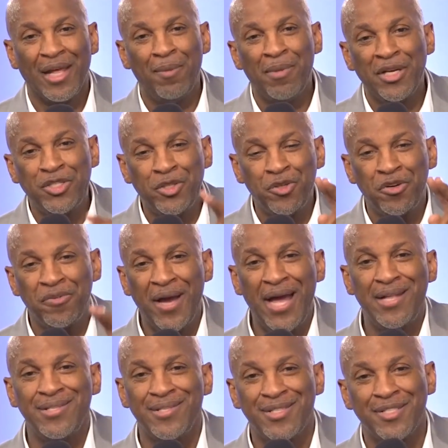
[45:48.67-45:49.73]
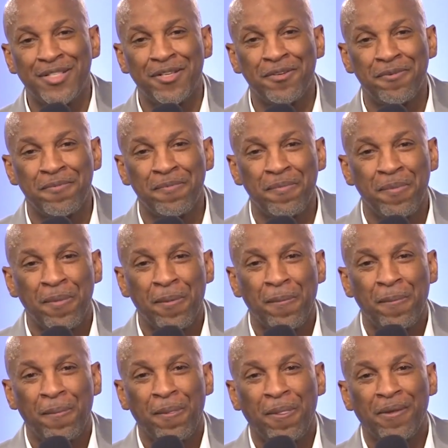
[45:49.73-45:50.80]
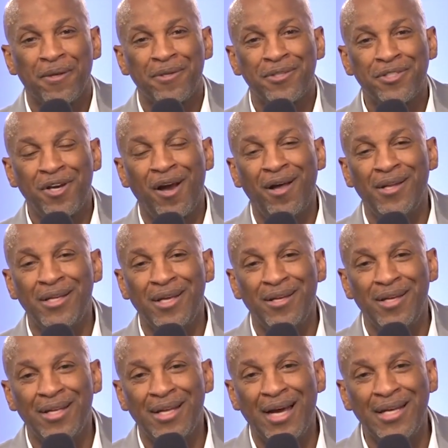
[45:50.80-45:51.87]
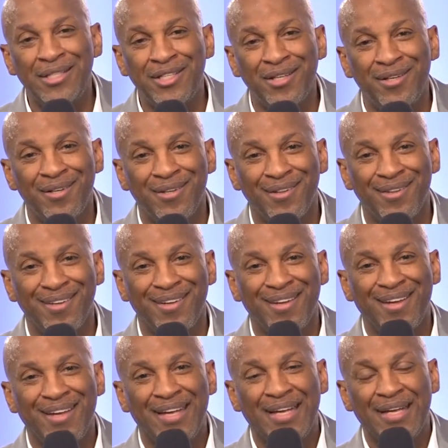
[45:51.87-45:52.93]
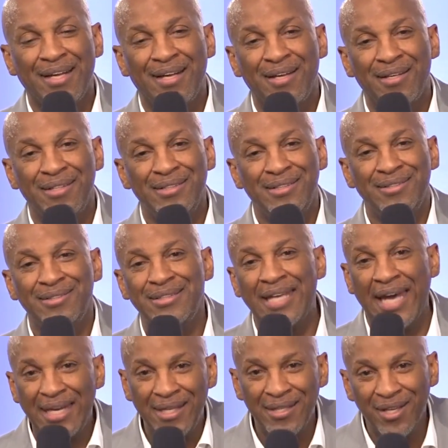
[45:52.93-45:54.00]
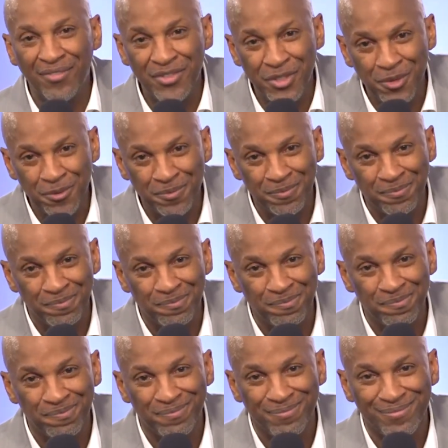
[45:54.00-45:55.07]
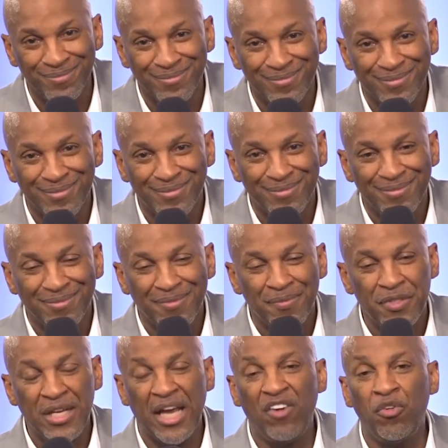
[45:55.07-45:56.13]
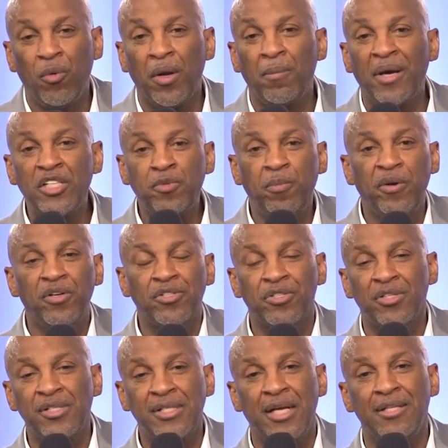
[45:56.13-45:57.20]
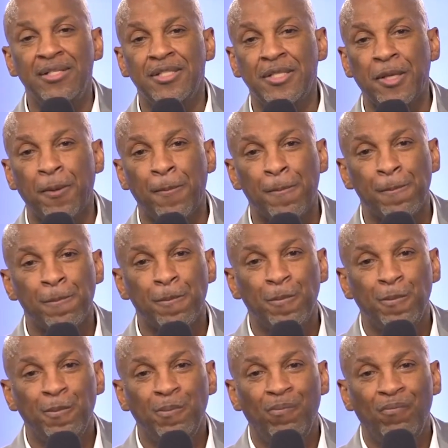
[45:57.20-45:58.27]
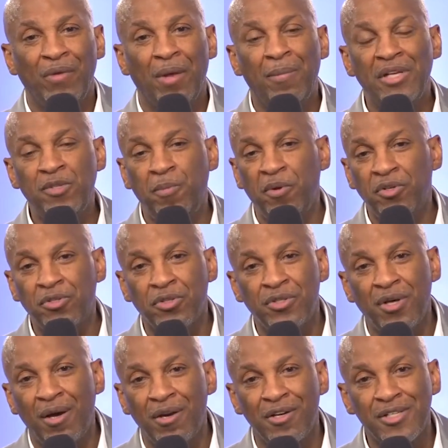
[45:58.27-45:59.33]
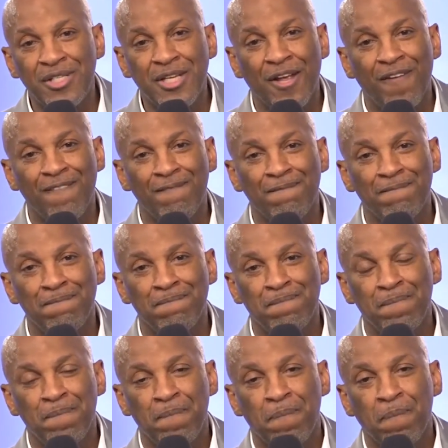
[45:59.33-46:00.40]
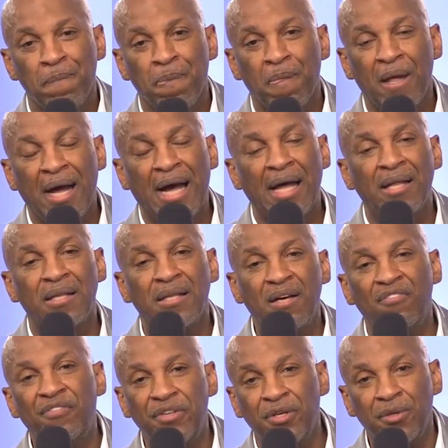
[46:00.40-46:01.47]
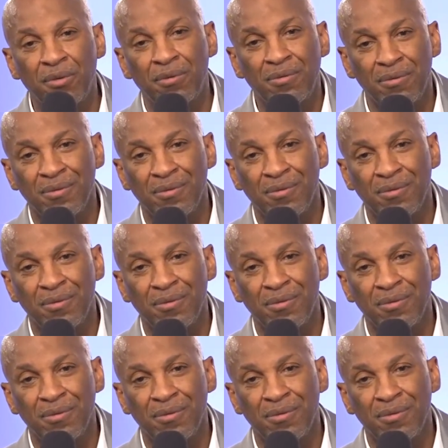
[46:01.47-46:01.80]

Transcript: and my two grands, Charlie and Elijah, Daddy loves you. To every one of my spiritual sons and my spiritual daughters, I love you.